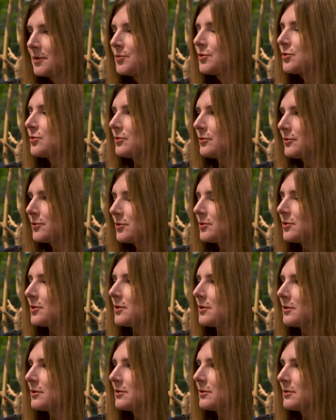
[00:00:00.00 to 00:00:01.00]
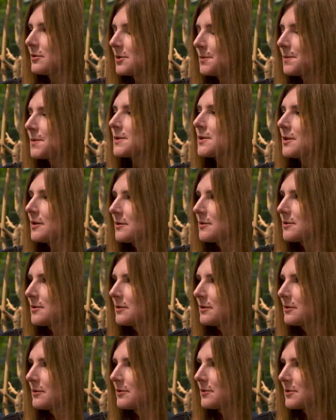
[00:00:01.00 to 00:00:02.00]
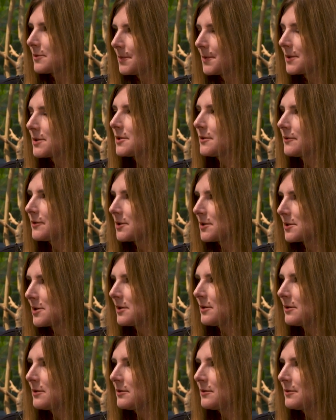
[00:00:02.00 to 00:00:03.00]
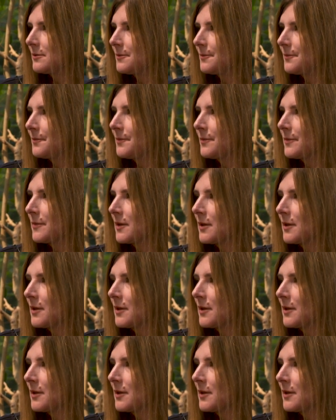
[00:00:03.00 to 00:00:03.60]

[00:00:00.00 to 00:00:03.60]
blew me away with his enrollment in a gym,